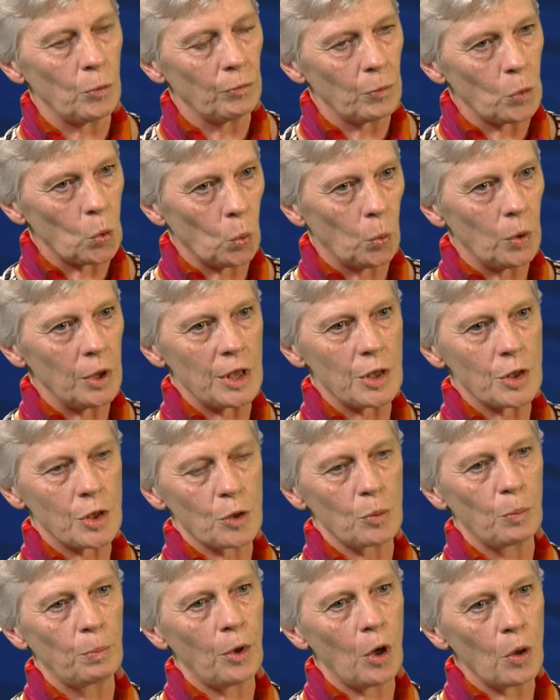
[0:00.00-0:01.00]

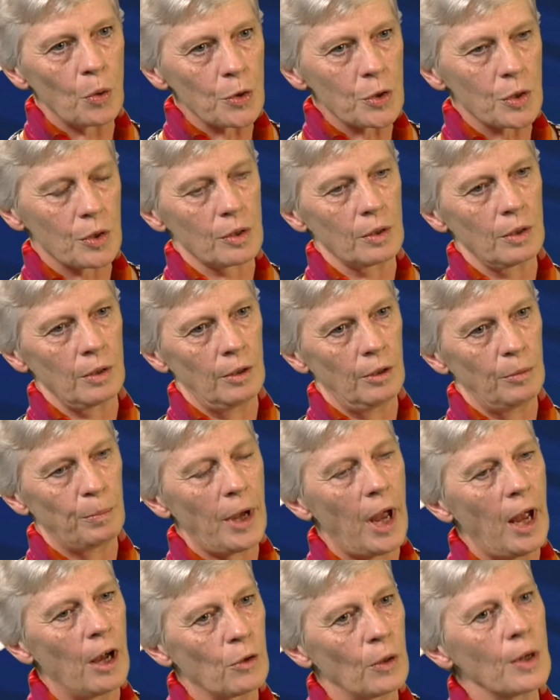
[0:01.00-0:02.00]
which both
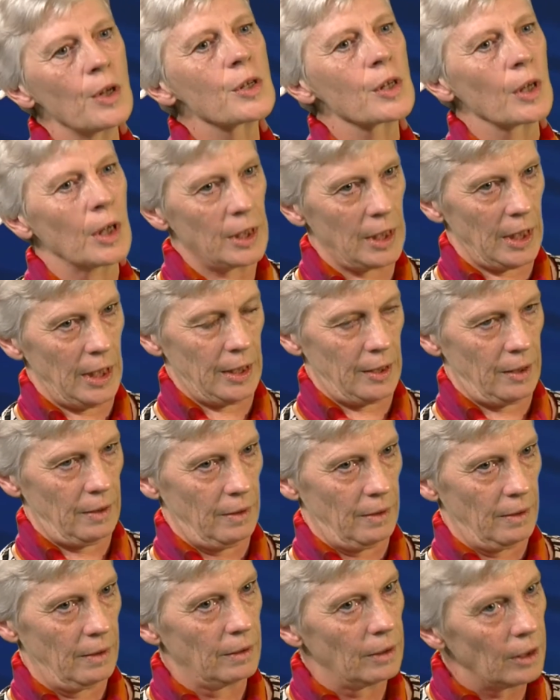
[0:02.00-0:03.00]
parents are dead,
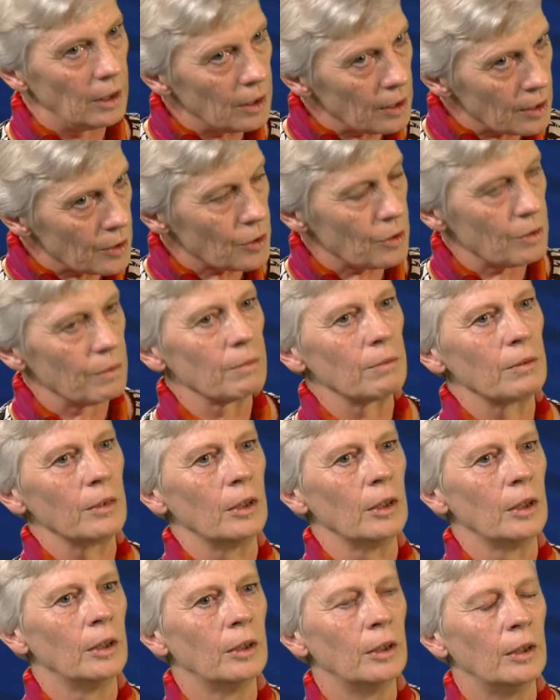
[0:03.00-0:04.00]
it's
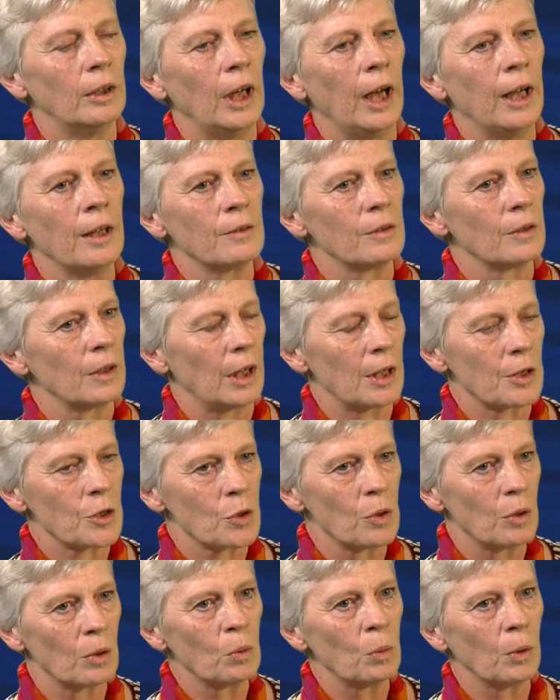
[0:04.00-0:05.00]
and
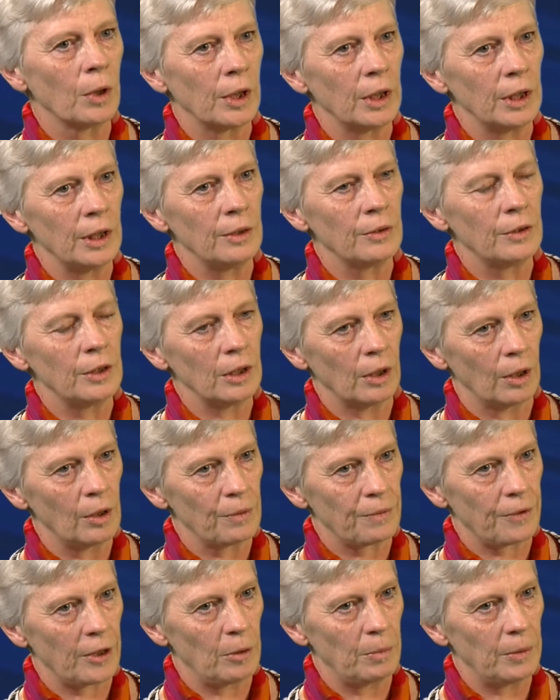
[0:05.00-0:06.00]
there's no one in the other
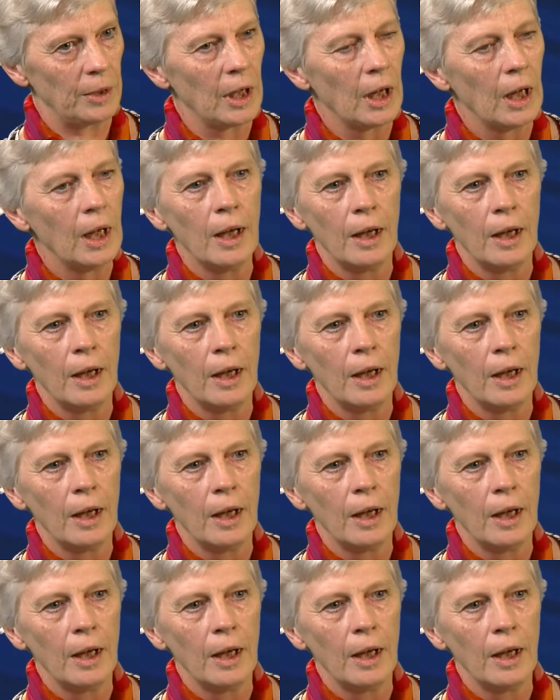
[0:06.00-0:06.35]
family,